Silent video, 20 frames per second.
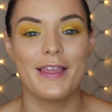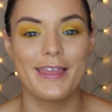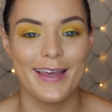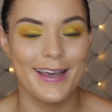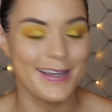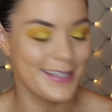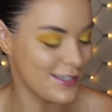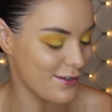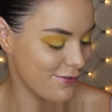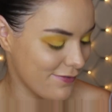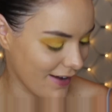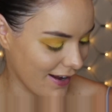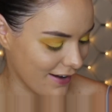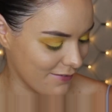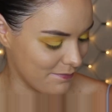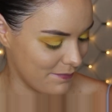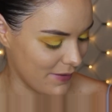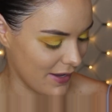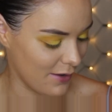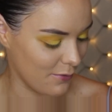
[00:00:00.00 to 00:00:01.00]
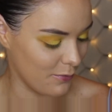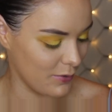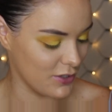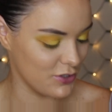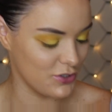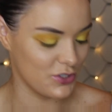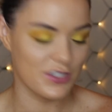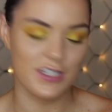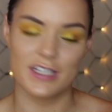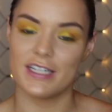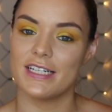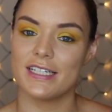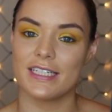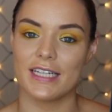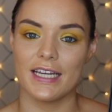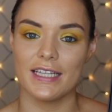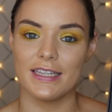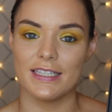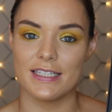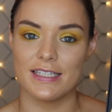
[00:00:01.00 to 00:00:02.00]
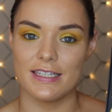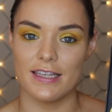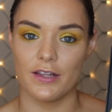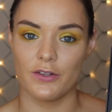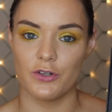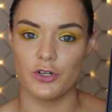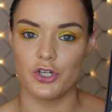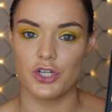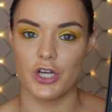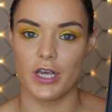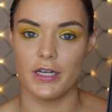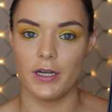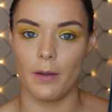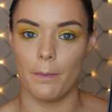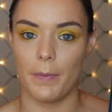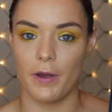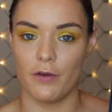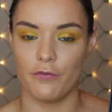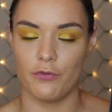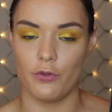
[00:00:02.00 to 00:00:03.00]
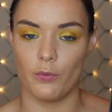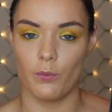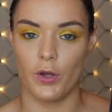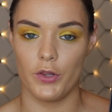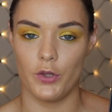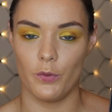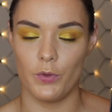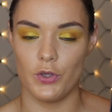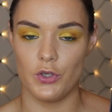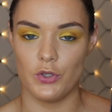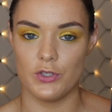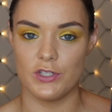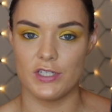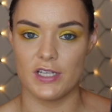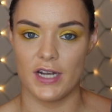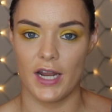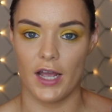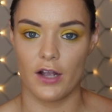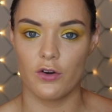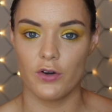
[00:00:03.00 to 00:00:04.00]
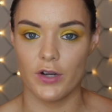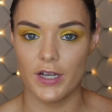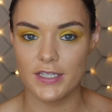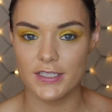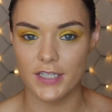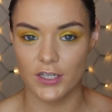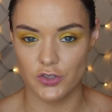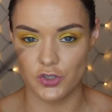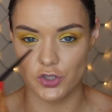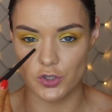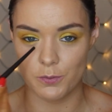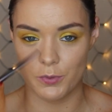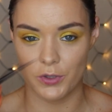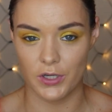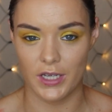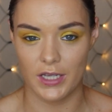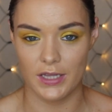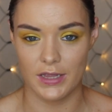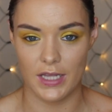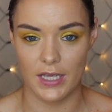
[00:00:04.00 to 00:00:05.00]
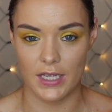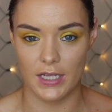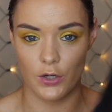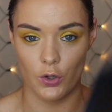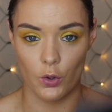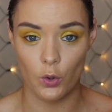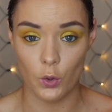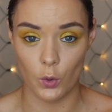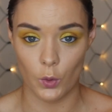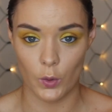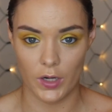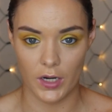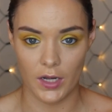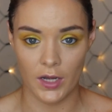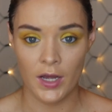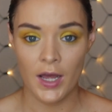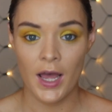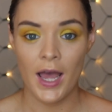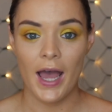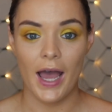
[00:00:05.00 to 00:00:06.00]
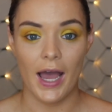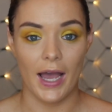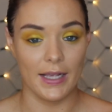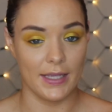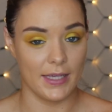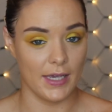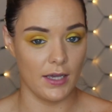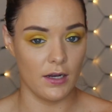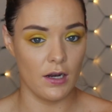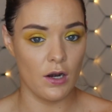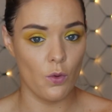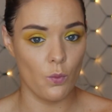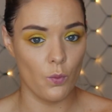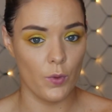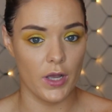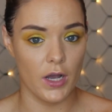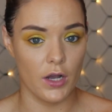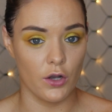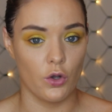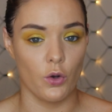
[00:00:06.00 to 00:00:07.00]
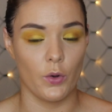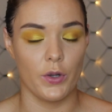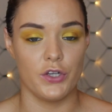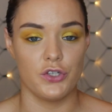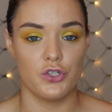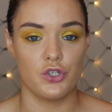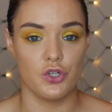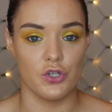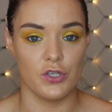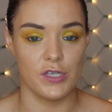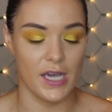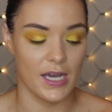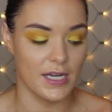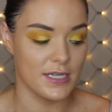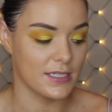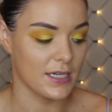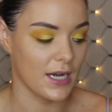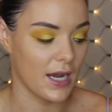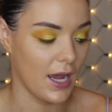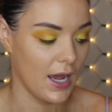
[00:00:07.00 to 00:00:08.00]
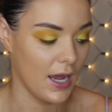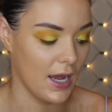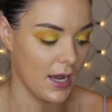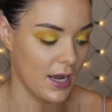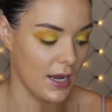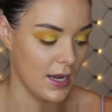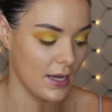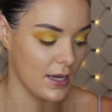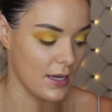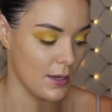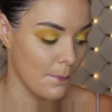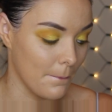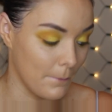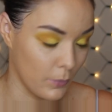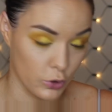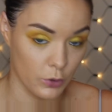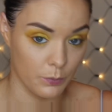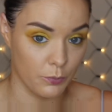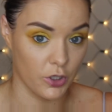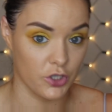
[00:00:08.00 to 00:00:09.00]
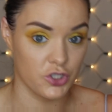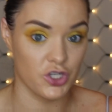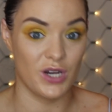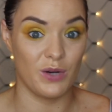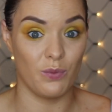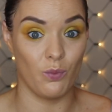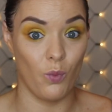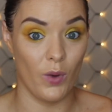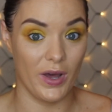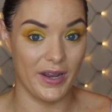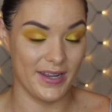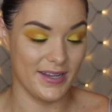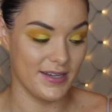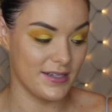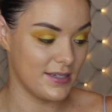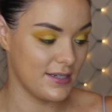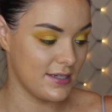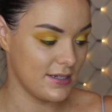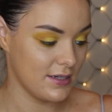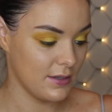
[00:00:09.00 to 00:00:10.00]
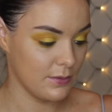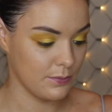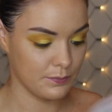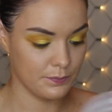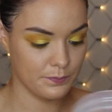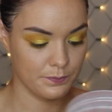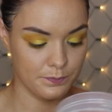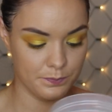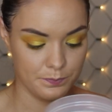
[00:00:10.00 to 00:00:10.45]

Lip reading: 35B. We're just going to take this yellow shade above the one that we used in our crease and just put it in the inner corner. Again, we are going to get a bullet brush and wet it.